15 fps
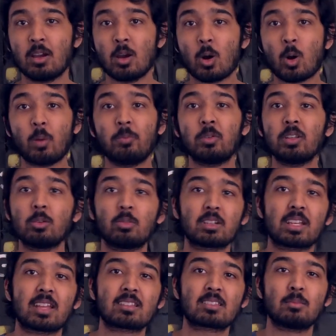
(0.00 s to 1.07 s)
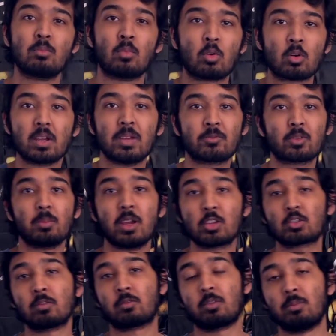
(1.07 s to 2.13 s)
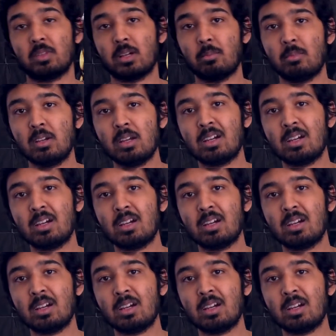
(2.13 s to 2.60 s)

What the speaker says: Hopefully we'll get some more information from them.